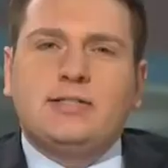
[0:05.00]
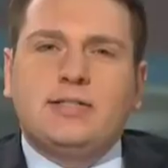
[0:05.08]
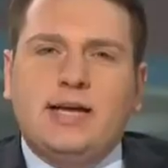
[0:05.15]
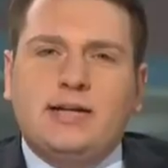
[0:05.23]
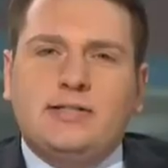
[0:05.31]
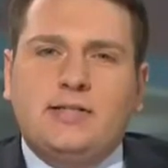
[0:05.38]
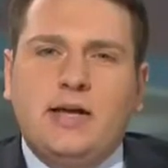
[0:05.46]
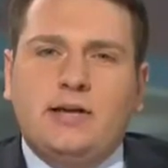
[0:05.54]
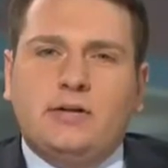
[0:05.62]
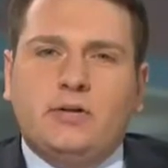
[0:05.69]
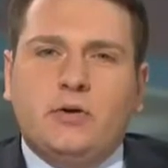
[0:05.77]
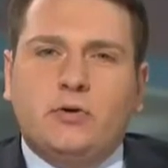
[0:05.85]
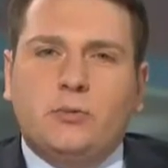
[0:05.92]
Tonight,
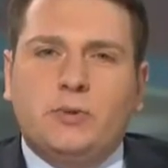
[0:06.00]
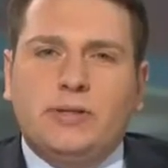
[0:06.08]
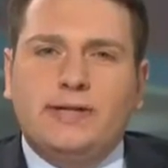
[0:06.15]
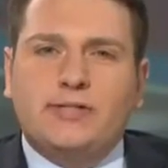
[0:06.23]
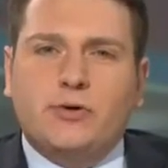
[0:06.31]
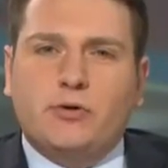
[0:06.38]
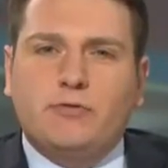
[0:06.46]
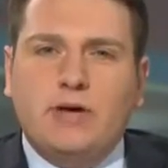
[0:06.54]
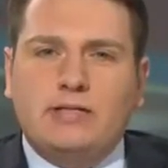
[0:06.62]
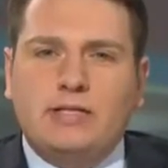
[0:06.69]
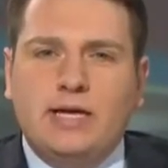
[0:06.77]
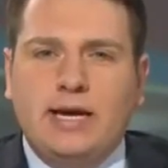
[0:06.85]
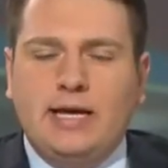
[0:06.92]
state and local police are
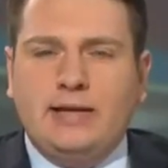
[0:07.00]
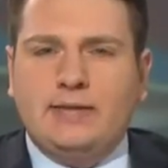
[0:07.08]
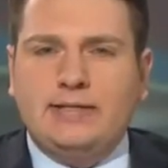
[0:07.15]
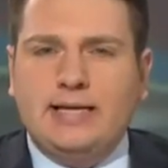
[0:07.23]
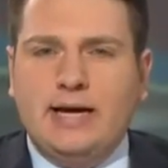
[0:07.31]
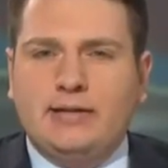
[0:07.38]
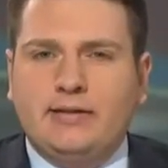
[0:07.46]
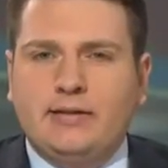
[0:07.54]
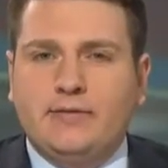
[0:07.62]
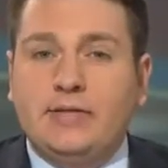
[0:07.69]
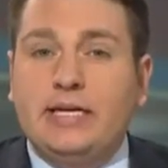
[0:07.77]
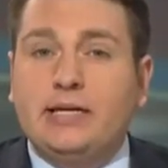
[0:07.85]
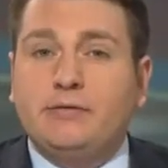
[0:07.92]
investigating the death
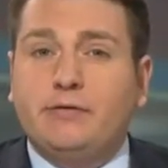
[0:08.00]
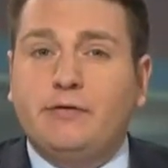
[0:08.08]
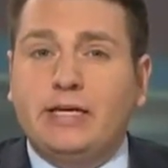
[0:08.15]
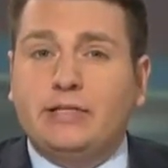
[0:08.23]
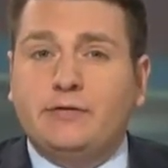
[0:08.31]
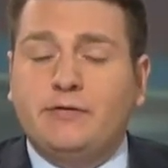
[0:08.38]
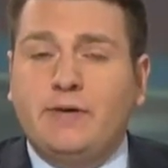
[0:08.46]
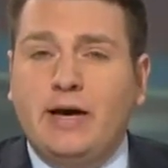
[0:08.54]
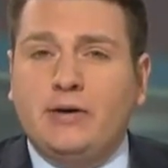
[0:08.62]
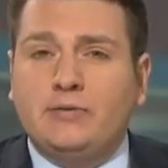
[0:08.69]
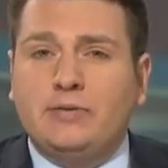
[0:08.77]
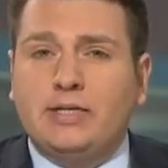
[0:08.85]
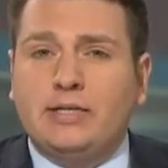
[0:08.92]
of an infant
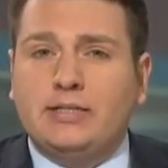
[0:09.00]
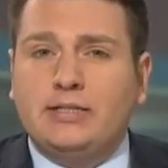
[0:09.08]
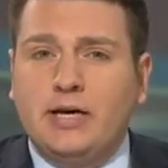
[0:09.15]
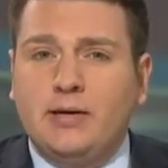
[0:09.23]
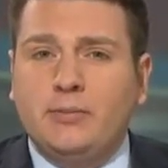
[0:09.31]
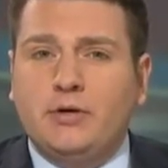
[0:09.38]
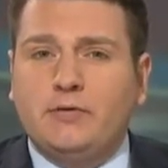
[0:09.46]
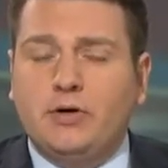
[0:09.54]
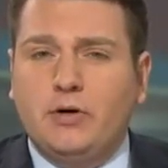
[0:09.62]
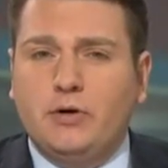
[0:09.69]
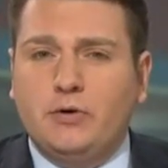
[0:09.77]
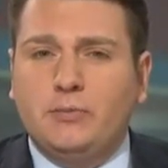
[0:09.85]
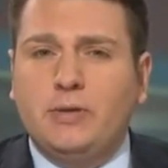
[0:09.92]
found in a tub of
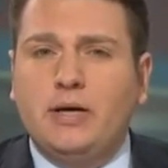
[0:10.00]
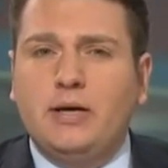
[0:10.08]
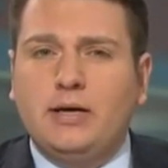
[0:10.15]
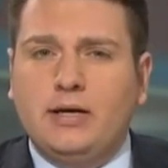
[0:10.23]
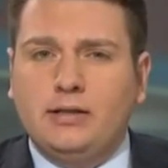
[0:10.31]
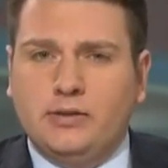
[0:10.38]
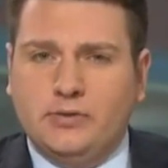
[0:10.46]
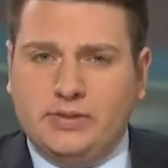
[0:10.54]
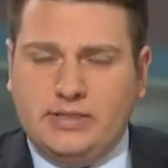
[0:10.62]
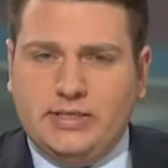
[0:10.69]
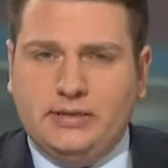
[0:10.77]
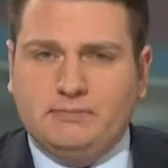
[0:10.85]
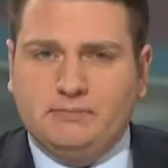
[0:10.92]
a home in
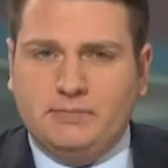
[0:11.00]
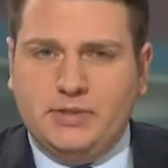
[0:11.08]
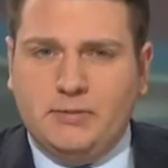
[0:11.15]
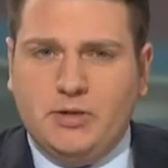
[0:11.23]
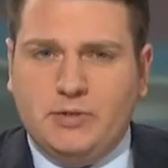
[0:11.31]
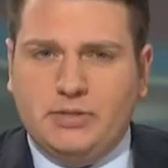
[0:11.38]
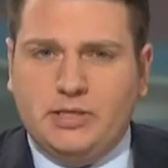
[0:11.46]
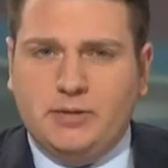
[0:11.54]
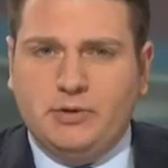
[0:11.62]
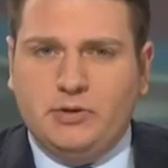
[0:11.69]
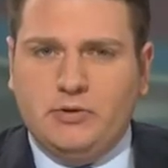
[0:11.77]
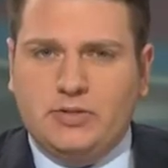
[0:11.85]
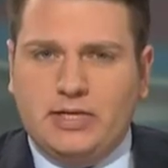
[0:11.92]
Lewiston. W M T
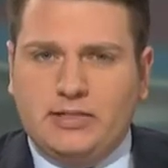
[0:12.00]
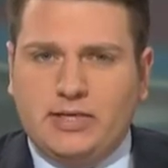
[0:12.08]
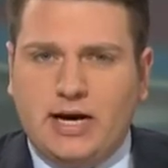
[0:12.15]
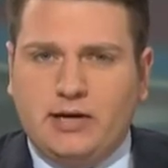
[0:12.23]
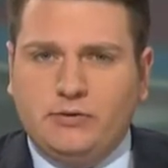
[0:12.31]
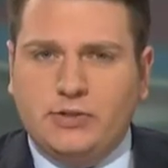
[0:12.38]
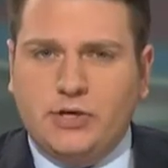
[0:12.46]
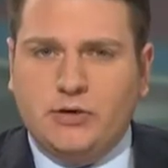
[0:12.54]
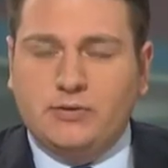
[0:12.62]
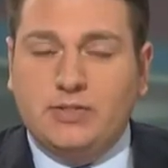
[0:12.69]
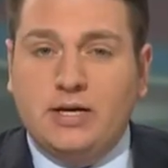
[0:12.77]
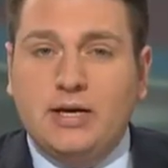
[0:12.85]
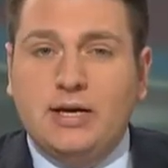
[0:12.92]
W News eight's Kyle
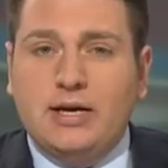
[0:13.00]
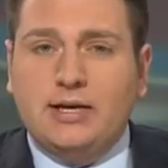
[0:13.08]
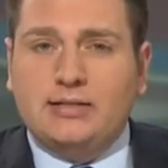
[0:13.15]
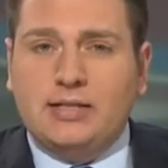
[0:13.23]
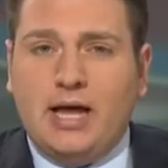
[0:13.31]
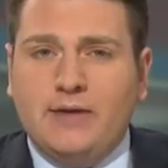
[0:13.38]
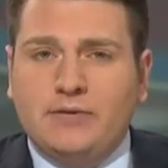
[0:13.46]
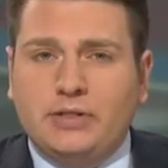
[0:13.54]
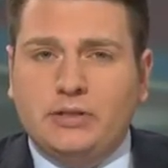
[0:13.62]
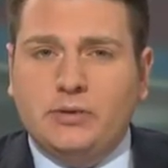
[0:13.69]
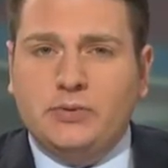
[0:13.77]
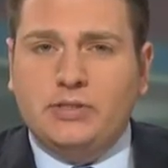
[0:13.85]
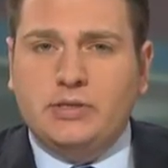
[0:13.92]
Jones is live at
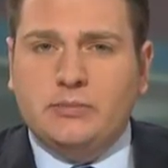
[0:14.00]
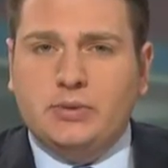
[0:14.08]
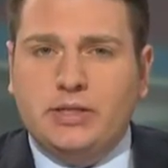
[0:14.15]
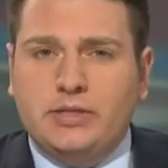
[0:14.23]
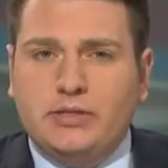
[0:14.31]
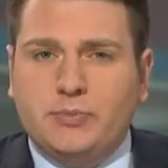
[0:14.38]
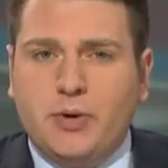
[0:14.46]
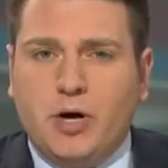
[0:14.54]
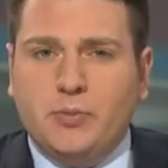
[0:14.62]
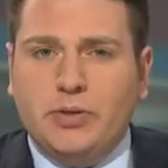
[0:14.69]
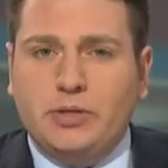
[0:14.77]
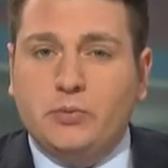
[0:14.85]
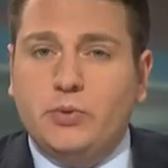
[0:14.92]
the Lewiston Police
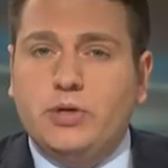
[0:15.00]
Department